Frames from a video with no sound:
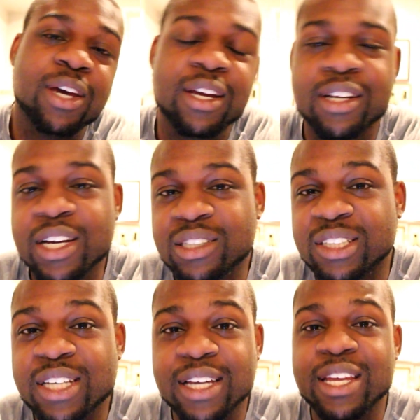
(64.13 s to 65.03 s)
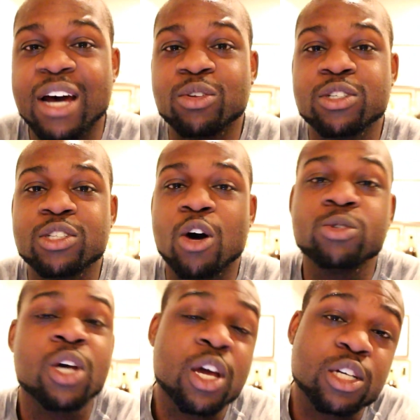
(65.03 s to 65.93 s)
pen to take down these
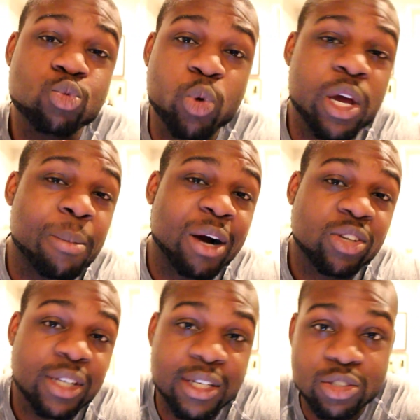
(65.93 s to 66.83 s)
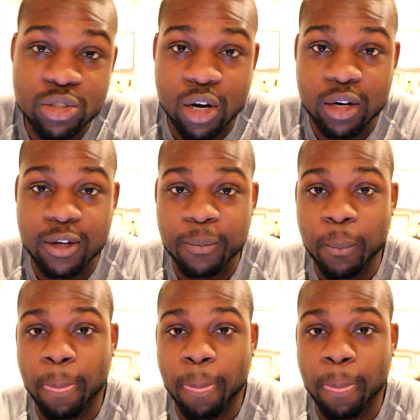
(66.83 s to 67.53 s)
notes because we about to get started.